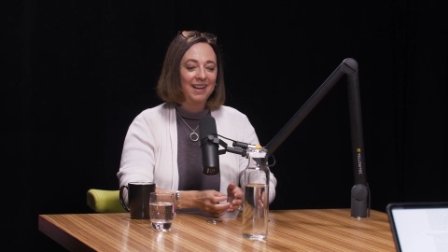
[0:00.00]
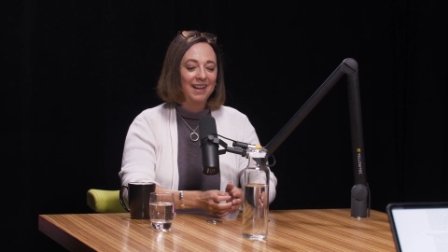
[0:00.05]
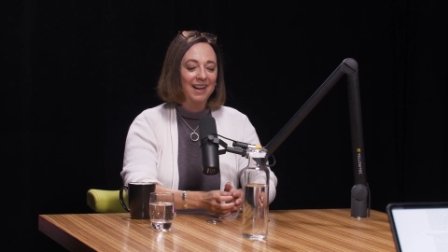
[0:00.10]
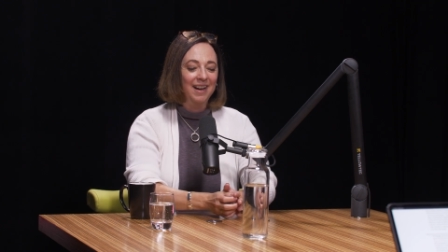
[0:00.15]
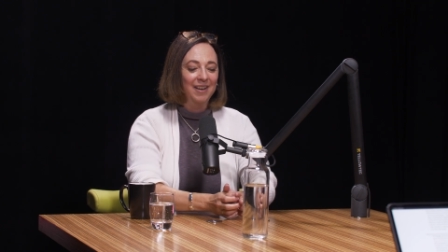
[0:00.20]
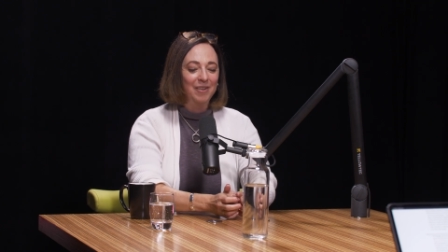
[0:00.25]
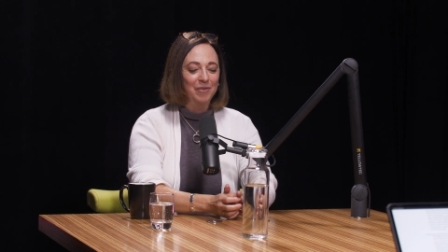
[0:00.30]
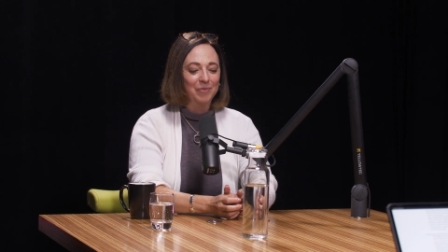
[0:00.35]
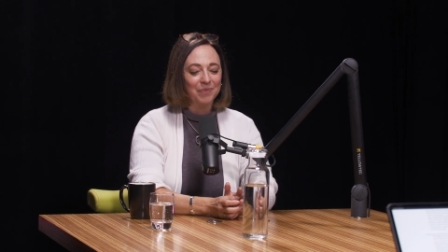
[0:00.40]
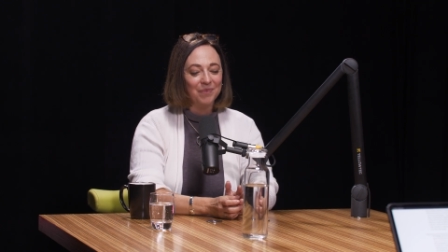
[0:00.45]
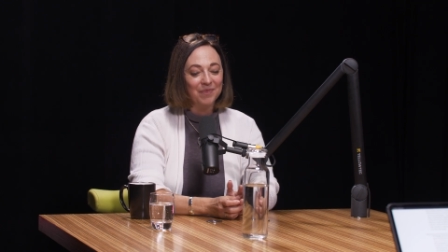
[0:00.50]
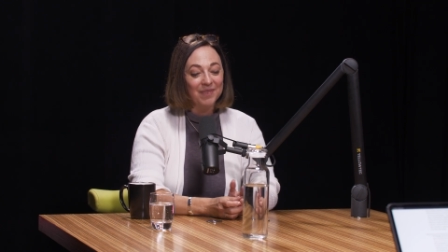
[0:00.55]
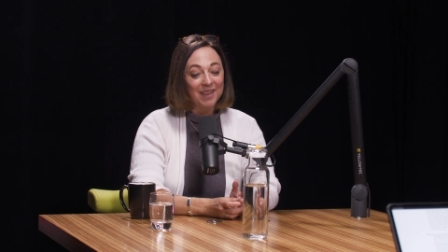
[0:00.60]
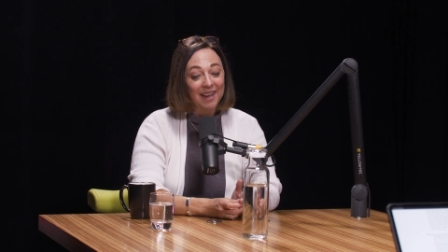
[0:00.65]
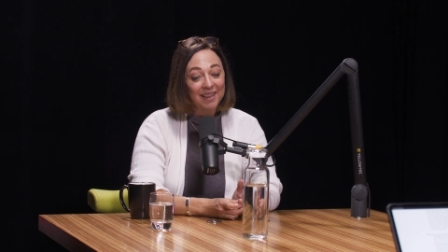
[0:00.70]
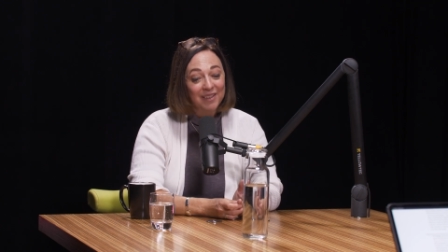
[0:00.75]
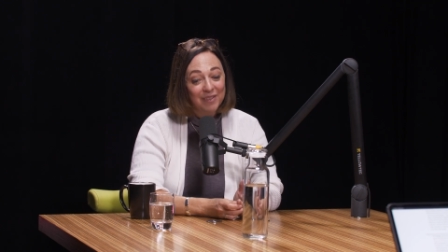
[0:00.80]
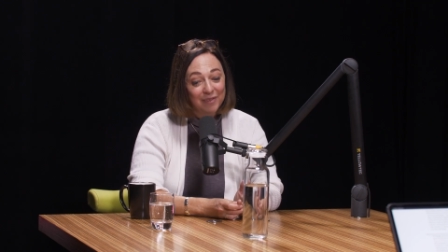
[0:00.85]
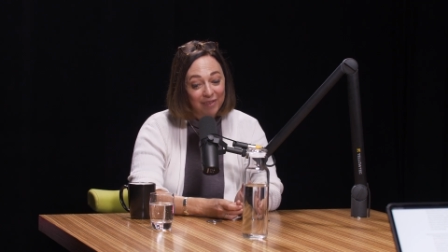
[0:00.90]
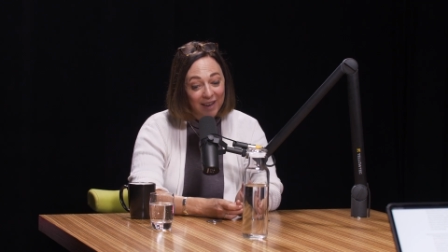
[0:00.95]
Mm-hmm. Um,
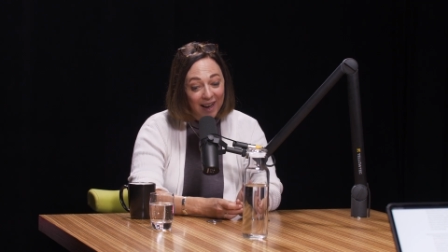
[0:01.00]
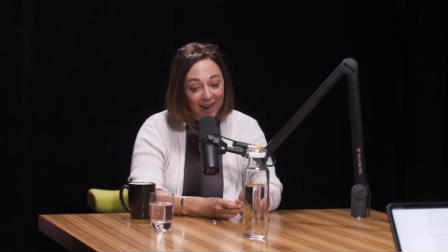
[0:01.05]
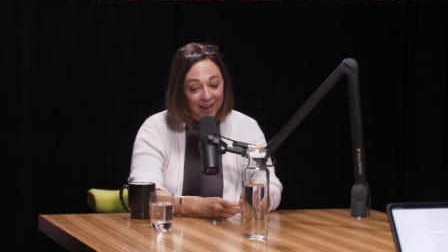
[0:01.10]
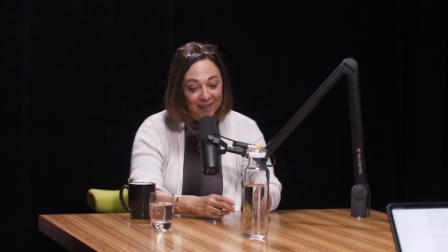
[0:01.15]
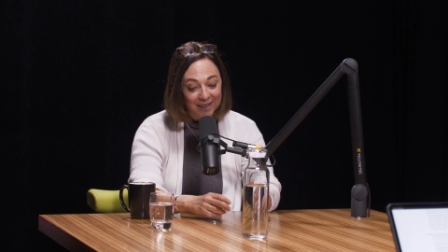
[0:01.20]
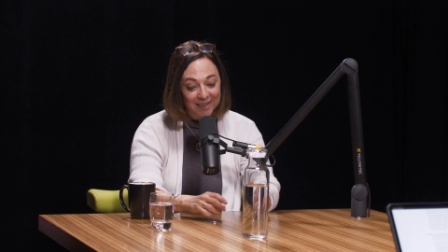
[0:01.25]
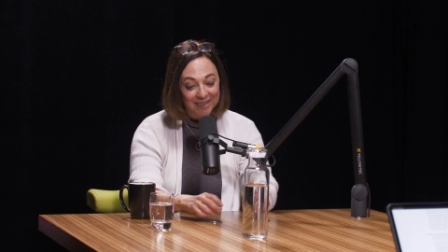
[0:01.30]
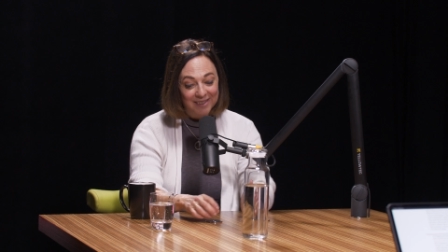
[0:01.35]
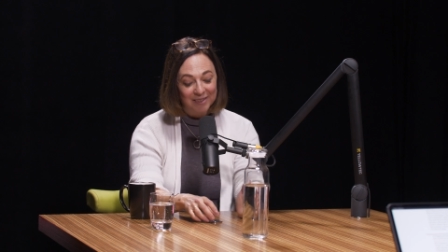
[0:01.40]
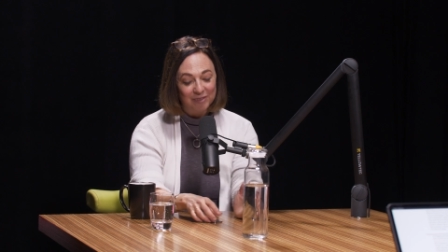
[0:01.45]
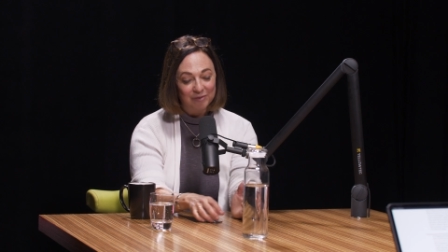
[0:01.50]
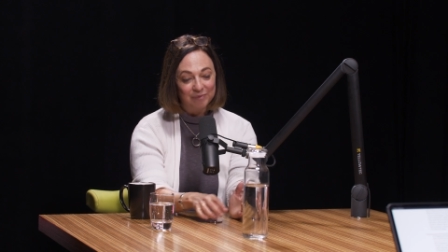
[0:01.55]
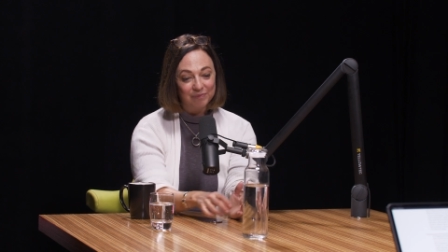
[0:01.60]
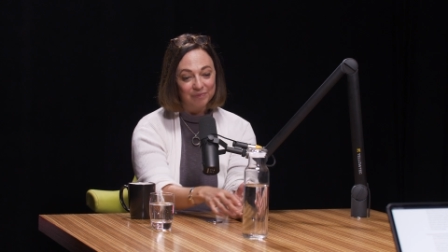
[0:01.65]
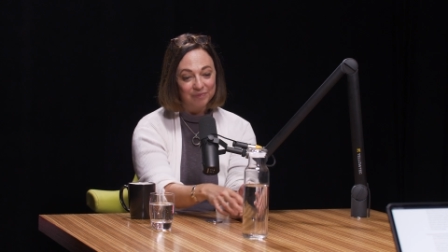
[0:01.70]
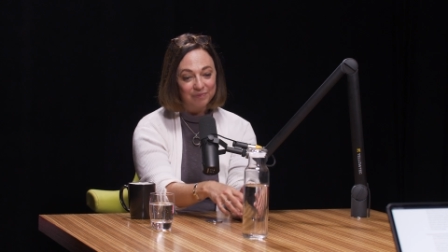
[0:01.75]
and in fact,